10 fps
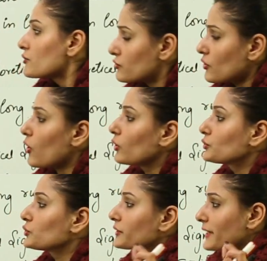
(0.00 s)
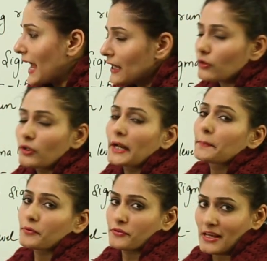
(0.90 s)
So to
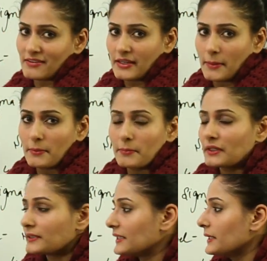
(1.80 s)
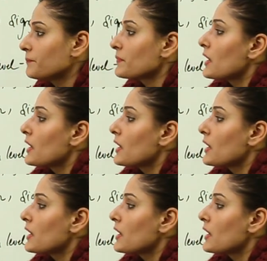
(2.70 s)
calculate process capability,